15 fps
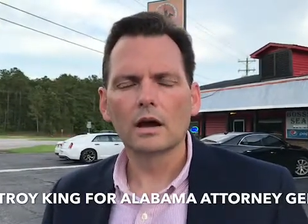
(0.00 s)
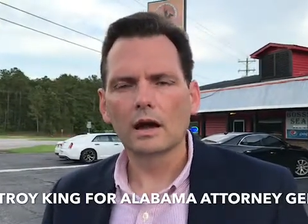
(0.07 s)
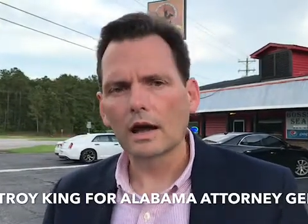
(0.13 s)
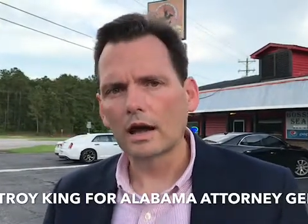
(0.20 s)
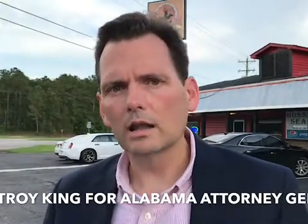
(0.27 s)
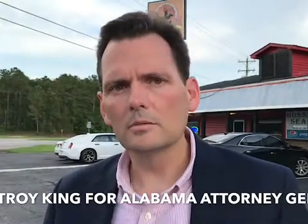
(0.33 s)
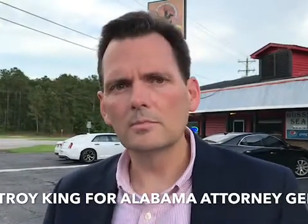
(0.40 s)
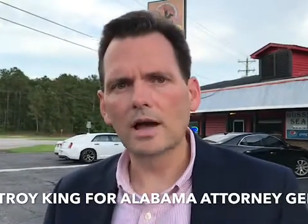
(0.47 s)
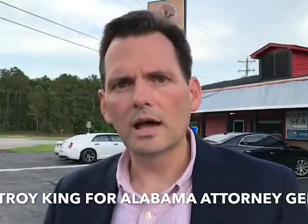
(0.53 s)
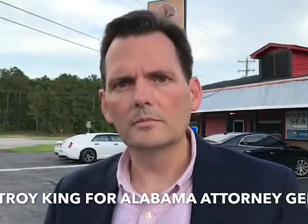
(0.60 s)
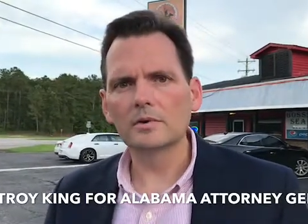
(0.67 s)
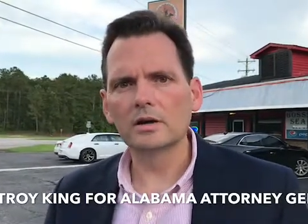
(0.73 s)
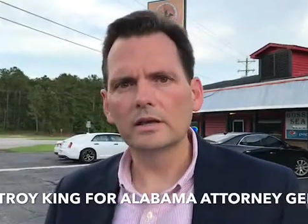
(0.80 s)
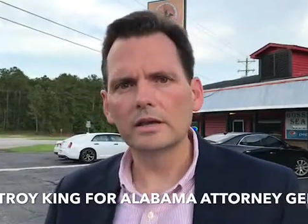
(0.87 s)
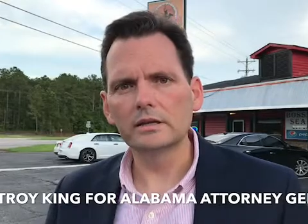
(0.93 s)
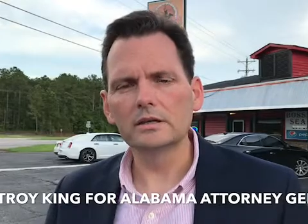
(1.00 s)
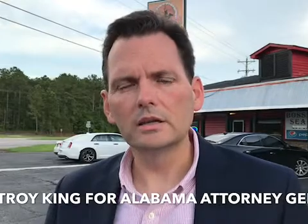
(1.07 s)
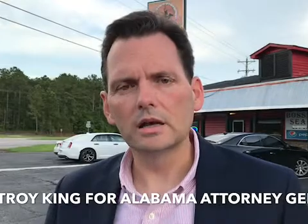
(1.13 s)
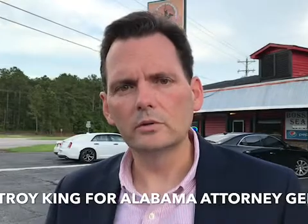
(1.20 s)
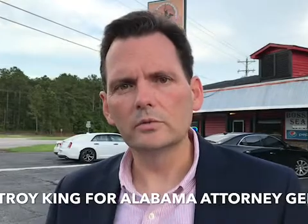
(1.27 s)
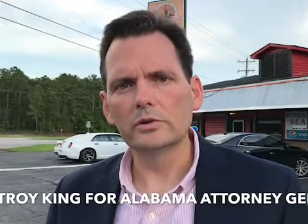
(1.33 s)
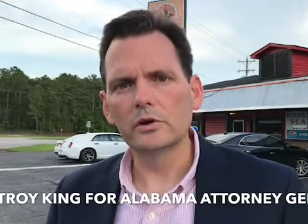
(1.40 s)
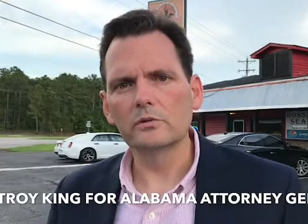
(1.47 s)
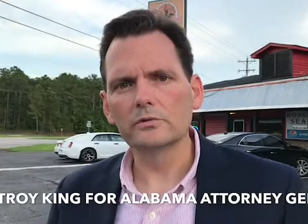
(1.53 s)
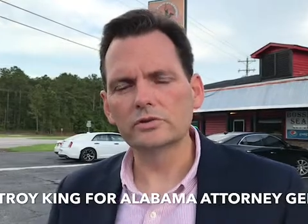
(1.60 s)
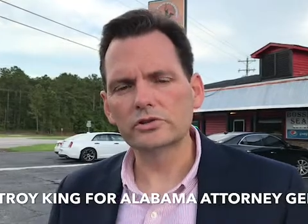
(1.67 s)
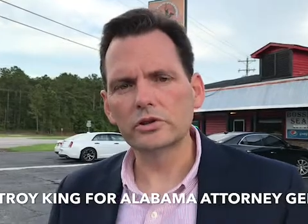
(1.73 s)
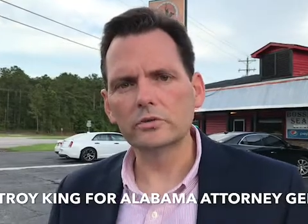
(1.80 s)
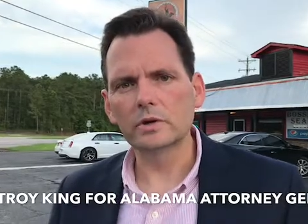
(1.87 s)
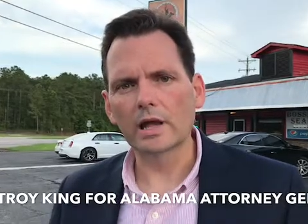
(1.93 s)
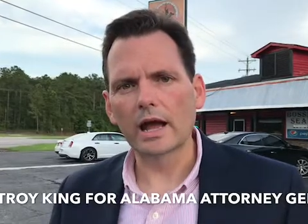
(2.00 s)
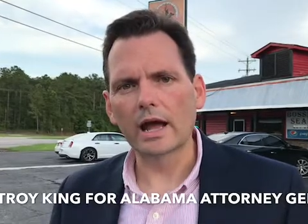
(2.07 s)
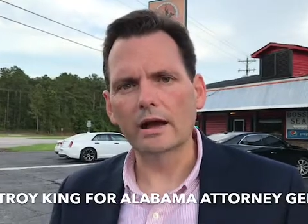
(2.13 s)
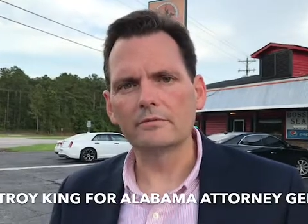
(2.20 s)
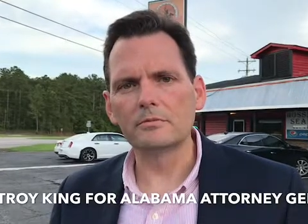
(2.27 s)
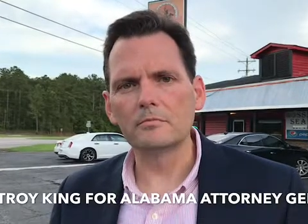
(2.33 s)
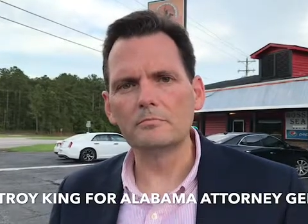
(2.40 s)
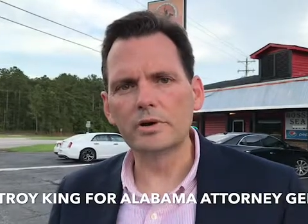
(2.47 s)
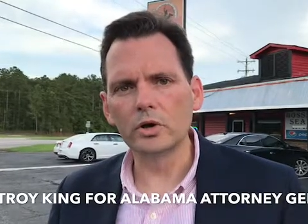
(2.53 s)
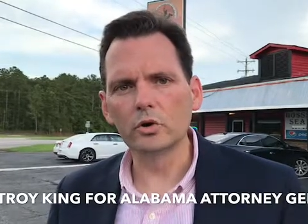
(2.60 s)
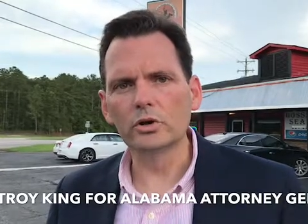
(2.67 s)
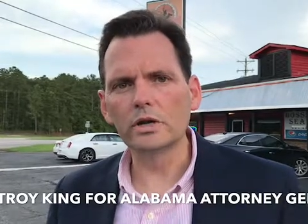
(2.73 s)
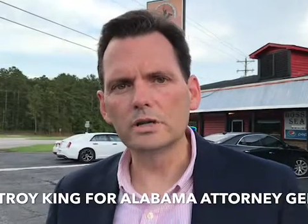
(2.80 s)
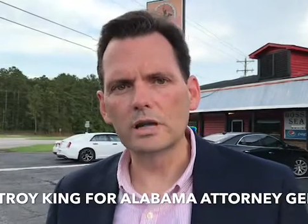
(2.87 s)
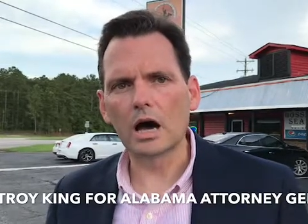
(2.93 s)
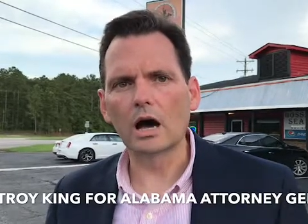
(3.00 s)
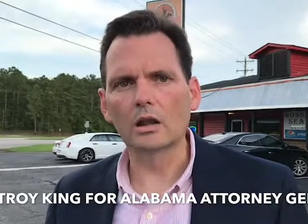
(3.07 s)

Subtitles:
Alabama ended up with over $2.5 billion.